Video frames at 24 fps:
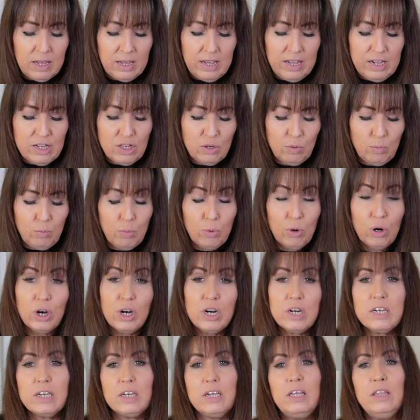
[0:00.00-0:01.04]
It's
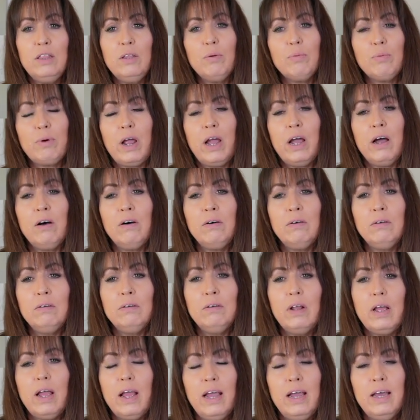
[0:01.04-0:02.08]
worked in the
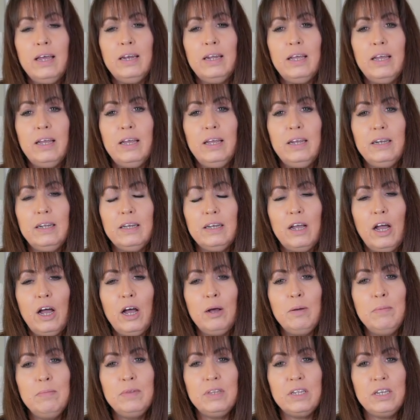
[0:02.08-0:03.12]
round, and it
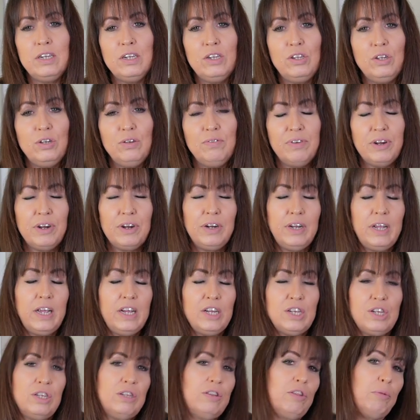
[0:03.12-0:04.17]
comes in 2
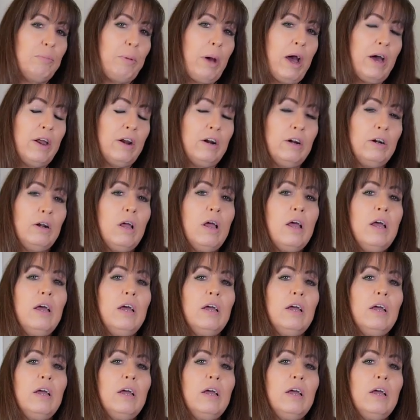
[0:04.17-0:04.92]
variations of the pattern.